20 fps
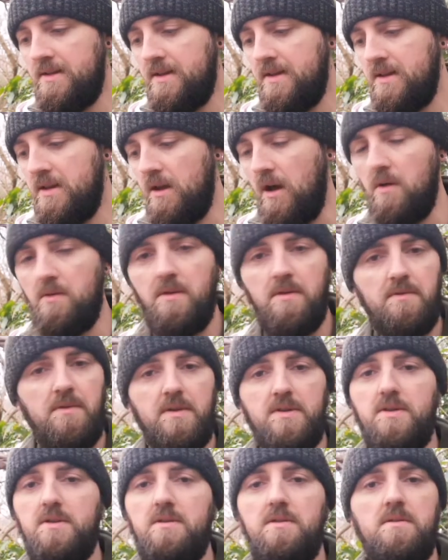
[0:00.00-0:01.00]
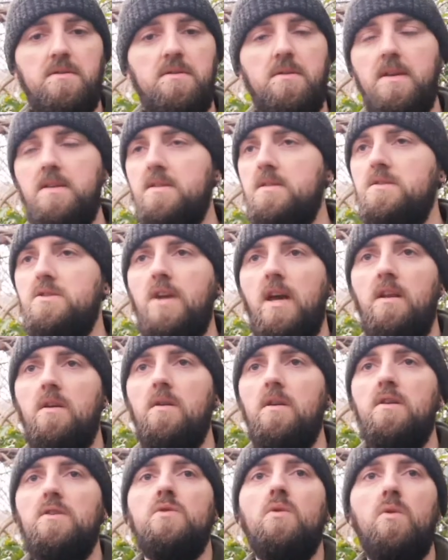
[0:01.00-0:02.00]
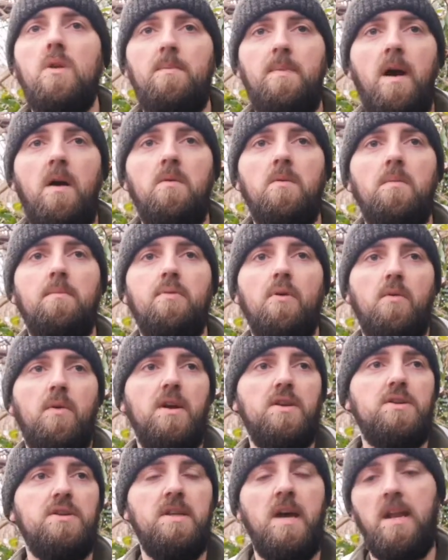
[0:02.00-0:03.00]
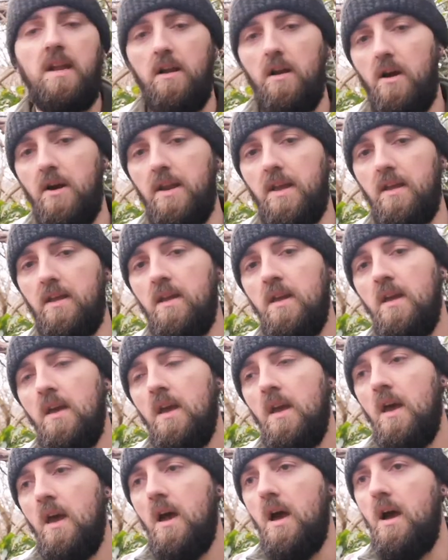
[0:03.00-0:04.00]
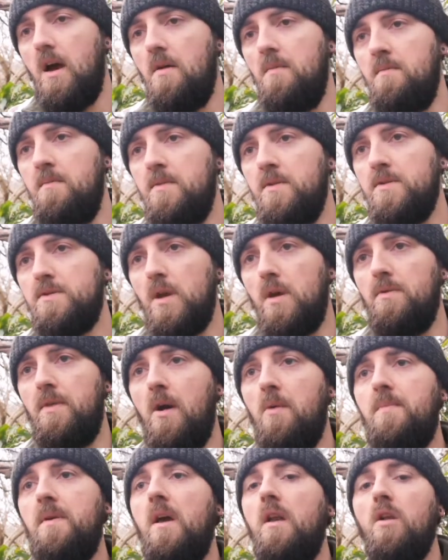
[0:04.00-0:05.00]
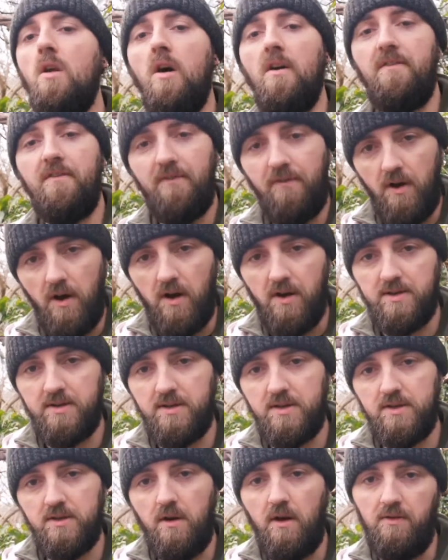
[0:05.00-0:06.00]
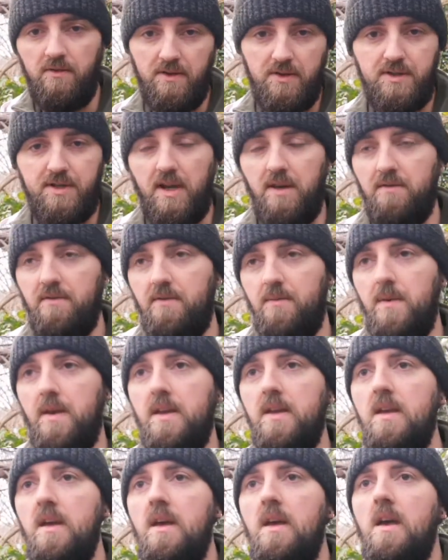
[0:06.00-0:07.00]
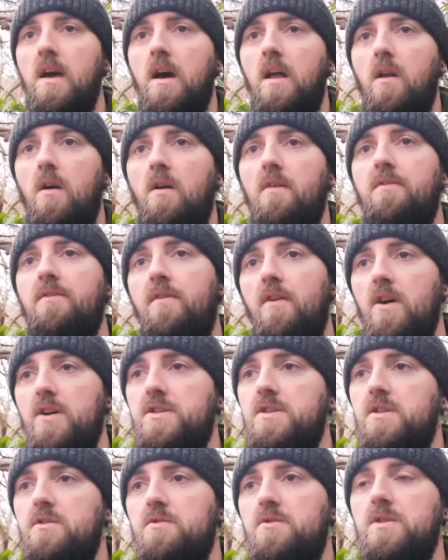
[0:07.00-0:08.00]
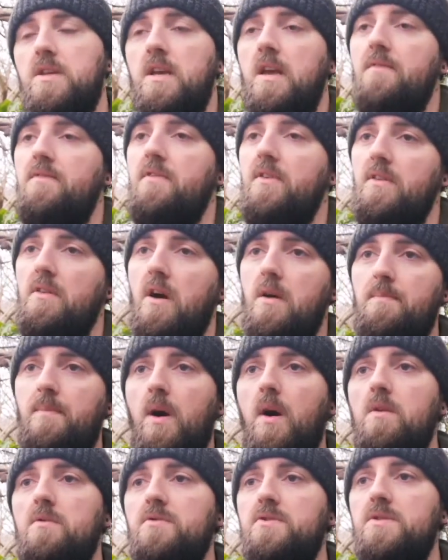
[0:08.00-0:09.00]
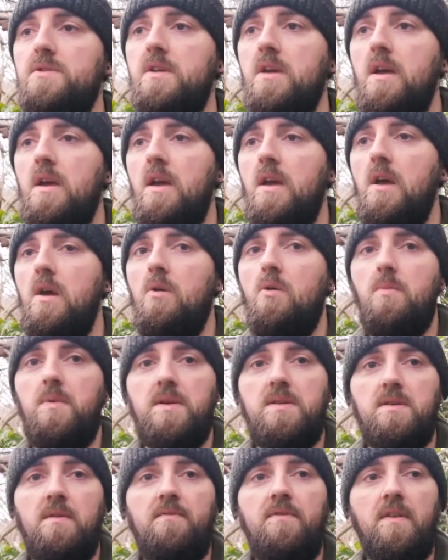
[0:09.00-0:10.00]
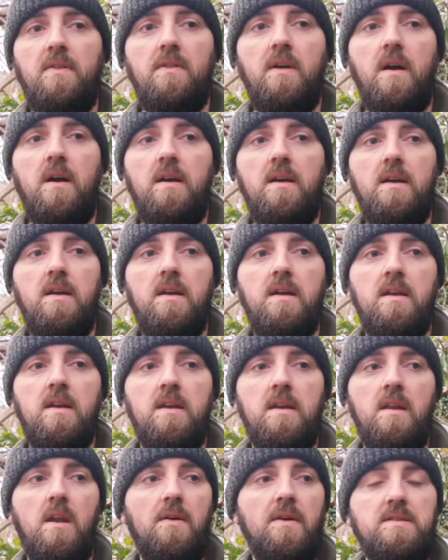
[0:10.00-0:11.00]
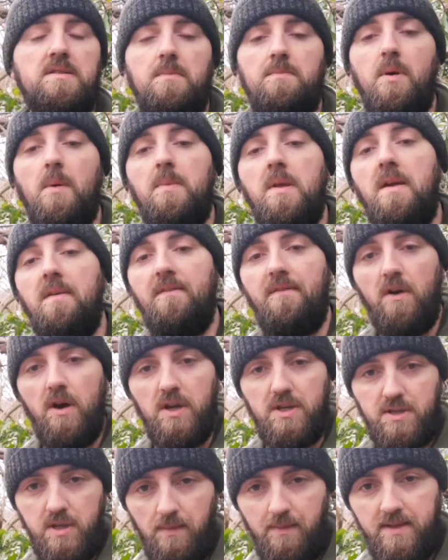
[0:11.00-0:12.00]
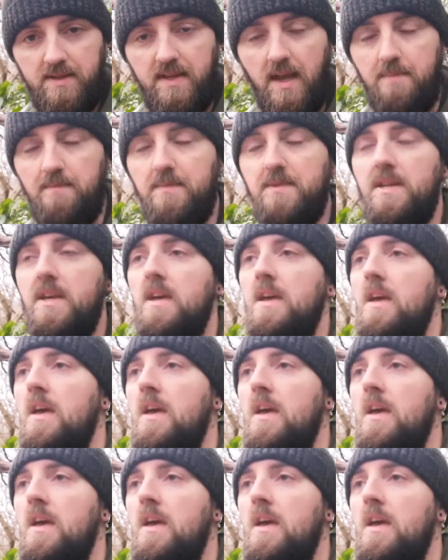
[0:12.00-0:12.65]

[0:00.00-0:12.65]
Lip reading: you know, this channel is all about progression and learning. So there'll be a lot of firsts on this channel for me, a lot of firsts that you see. Everything that I post will be something that, you know, is probably a first time attempt.